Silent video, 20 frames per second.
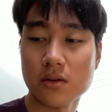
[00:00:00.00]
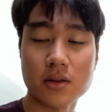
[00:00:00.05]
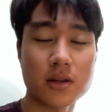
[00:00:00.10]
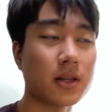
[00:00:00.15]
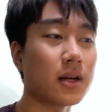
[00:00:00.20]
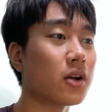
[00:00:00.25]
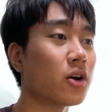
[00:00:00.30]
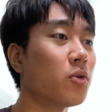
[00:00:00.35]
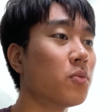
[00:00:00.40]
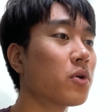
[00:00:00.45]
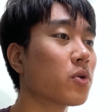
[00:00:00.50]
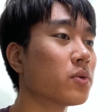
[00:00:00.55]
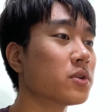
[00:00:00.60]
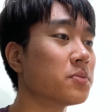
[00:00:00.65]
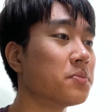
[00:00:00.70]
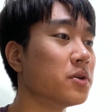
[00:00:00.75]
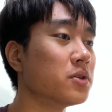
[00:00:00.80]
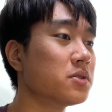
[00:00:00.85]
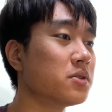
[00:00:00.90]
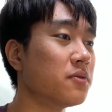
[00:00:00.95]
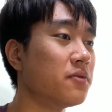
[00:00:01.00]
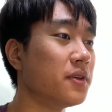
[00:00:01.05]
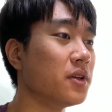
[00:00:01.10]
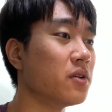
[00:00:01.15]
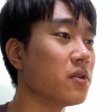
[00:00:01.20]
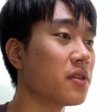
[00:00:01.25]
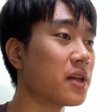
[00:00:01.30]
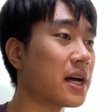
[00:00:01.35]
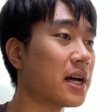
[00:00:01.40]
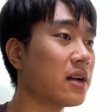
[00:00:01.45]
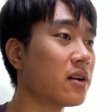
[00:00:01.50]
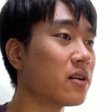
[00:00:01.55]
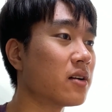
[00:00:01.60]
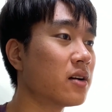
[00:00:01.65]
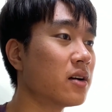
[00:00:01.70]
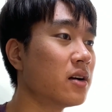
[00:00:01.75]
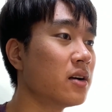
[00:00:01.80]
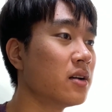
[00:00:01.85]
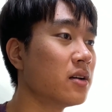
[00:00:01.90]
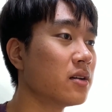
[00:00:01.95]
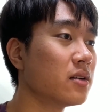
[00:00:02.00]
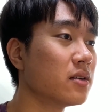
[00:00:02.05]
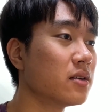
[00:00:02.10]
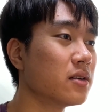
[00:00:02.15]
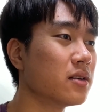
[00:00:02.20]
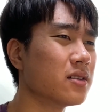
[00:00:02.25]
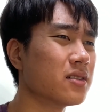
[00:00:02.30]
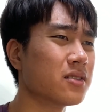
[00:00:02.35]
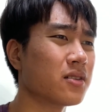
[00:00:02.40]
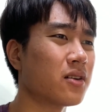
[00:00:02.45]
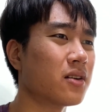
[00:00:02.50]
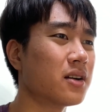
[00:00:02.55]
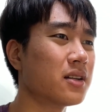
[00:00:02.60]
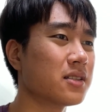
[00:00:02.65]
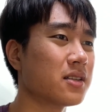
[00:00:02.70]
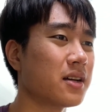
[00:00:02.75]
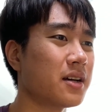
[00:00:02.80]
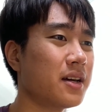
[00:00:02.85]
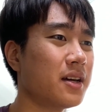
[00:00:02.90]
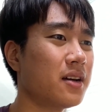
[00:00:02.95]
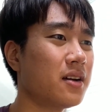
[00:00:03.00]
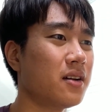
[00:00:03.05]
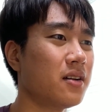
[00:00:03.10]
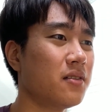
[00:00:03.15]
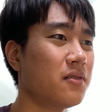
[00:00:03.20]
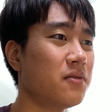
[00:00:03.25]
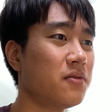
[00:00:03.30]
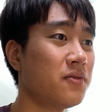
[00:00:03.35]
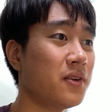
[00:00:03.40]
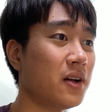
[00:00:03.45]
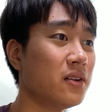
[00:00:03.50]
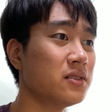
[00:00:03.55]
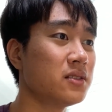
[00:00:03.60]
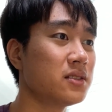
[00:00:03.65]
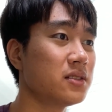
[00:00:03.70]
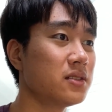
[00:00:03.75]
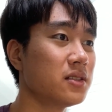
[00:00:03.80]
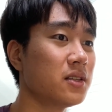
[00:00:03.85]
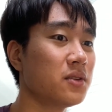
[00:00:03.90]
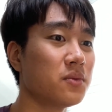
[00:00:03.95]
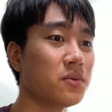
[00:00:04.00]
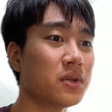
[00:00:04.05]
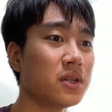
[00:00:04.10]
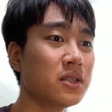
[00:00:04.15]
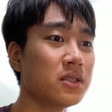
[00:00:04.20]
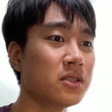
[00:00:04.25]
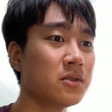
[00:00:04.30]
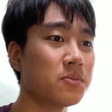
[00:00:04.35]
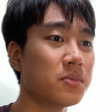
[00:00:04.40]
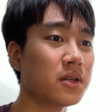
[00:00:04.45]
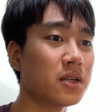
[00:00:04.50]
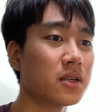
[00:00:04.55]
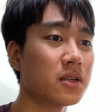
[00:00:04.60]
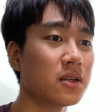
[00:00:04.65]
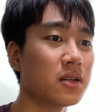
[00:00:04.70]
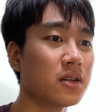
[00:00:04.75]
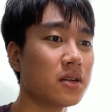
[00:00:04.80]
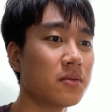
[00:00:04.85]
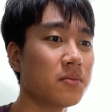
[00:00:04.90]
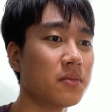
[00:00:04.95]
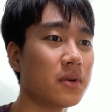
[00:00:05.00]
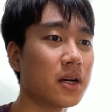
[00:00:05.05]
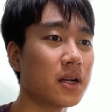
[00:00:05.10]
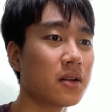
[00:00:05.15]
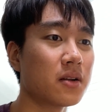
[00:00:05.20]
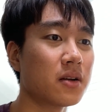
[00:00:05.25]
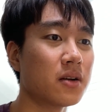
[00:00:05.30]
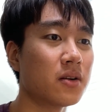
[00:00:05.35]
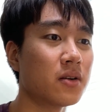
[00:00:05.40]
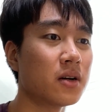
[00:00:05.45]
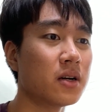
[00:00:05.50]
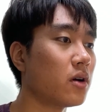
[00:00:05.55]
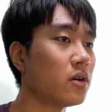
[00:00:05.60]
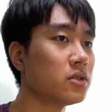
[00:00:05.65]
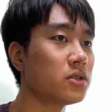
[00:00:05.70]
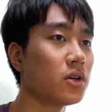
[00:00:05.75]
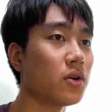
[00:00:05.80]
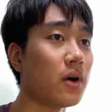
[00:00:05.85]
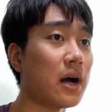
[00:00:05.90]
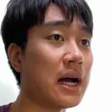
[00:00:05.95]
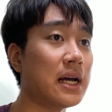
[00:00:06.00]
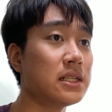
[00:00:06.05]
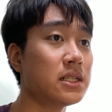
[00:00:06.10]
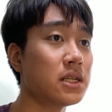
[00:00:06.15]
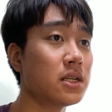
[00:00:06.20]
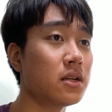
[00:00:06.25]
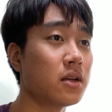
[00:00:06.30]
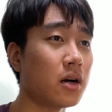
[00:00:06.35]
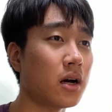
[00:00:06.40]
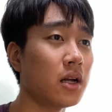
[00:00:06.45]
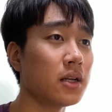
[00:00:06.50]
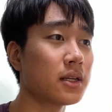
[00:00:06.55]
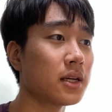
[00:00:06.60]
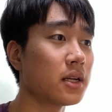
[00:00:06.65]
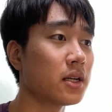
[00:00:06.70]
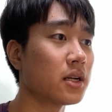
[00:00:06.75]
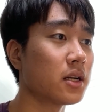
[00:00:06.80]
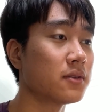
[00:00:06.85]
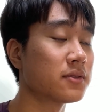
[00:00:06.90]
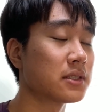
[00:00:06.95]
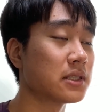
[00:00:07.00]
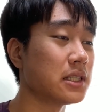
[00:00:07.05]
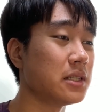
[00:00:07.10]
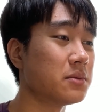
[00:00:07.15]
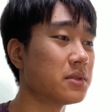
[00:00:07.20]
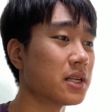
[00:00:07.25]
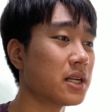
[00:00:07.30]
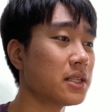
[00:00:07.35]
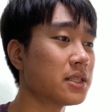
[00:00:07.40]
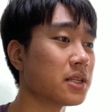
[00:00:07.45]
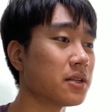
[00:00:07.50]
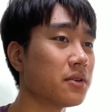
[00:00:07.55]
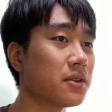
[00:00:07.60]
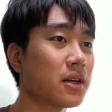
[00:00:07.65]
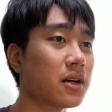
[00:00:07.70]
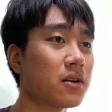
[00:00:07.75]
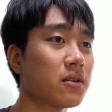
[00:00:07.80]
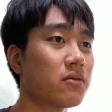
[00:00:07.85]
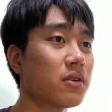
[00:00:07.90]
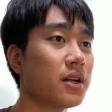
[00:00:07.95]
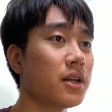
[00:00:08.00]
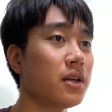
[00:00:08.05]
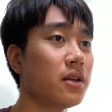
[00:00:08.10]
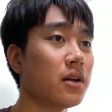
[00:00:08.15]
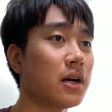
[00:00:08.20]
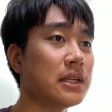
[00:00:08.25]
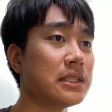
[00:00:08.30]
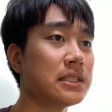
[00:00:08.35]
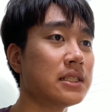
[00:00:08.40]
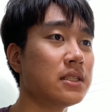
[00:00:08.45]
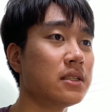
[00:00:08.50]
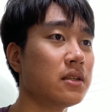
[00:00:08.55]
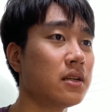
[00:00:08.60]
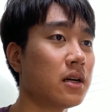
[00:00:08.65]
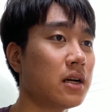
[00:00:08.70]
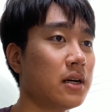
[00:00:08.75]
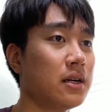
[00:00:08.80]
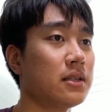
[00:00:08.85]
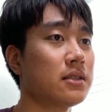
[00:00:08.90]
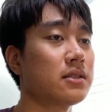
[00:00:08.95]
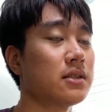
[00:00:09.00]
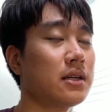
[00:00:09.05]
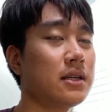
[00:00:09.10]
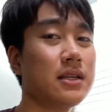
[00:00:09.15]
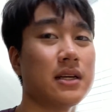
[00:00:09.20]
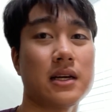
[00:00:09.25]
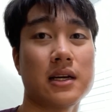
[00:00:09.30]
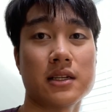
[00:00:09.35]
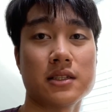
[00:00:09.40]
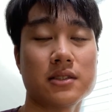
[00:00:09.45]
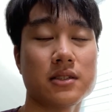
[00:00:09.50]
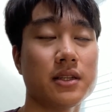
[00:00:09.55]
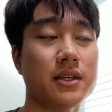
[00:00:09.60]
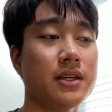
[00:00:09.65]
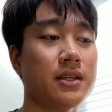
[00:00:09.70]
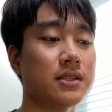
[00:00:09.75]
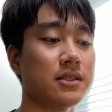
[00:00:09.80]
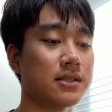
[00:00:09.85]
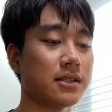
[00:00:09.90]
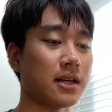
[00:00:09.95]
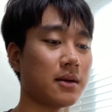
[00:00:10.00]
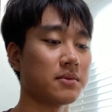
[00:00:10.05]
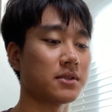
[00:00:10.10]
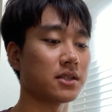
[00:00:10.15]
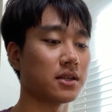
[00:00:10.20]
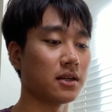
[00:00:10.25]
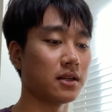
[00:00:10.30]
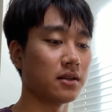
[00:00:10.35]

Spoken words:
think that homework was supposed to feel that hard as I felt it was, but I don't know. Also, I did not get enough sleep. Did I tell you that already? I did not. I actually slept